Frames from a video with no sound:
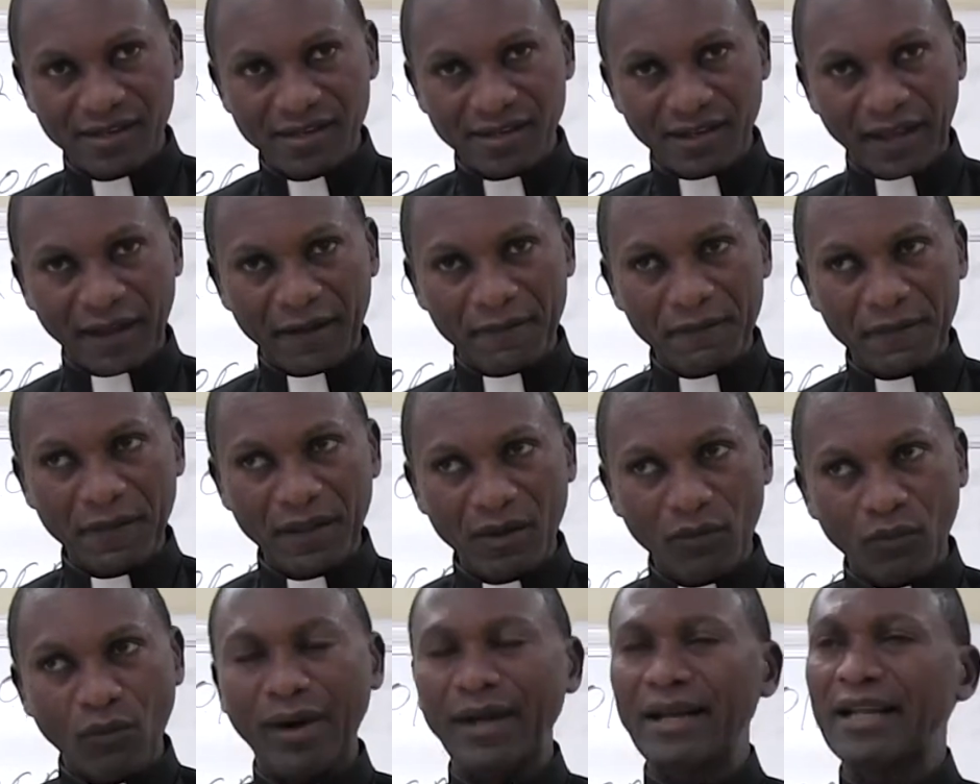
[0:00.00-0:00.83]
Okay?
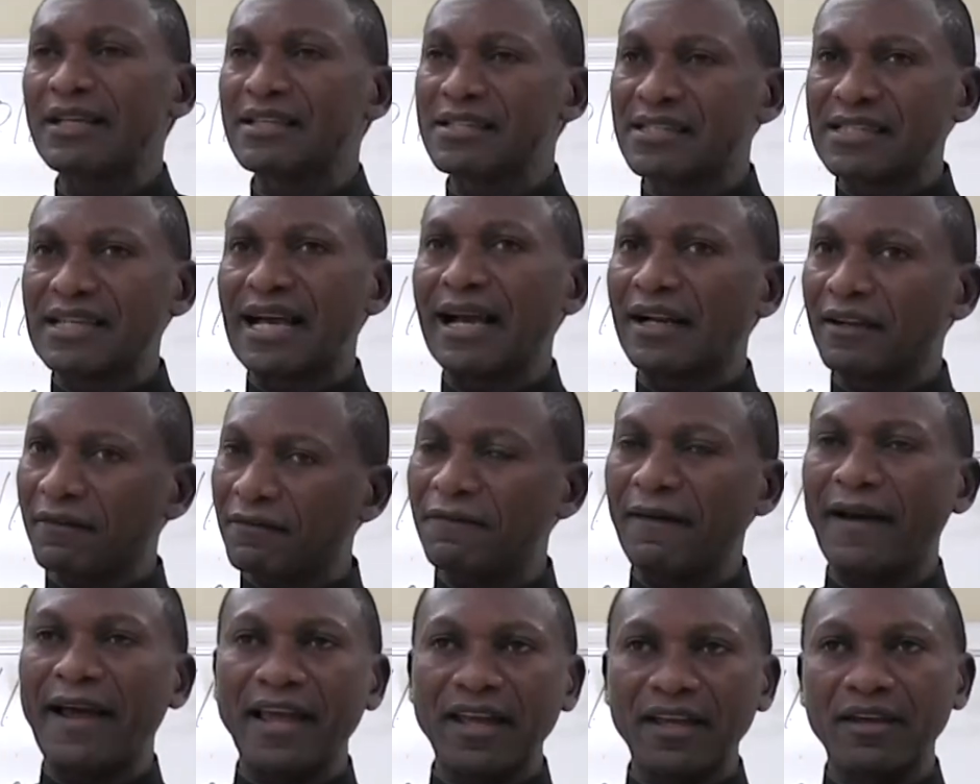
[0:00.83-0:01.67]
What is
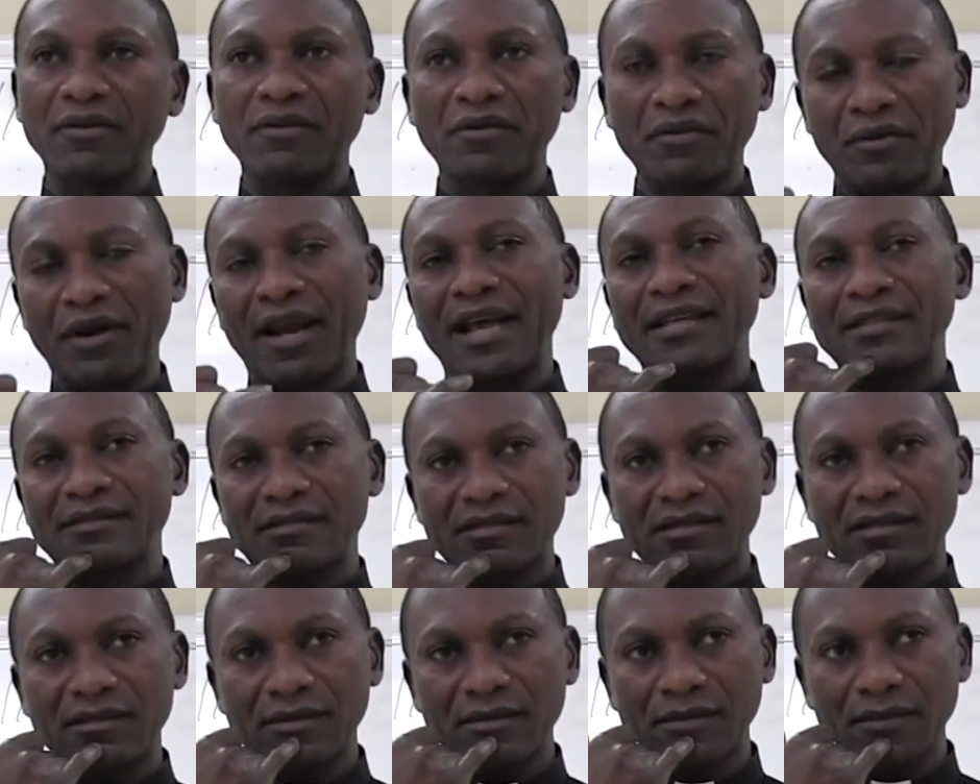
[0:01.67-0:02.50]
sanctifying
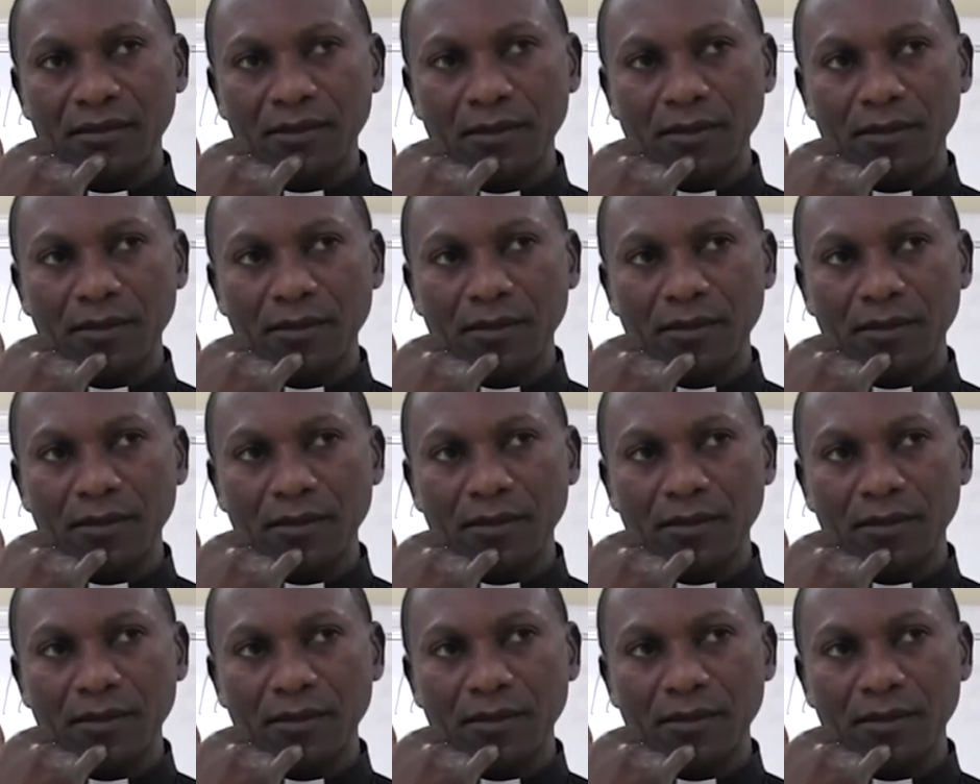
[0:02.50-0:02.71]
grace?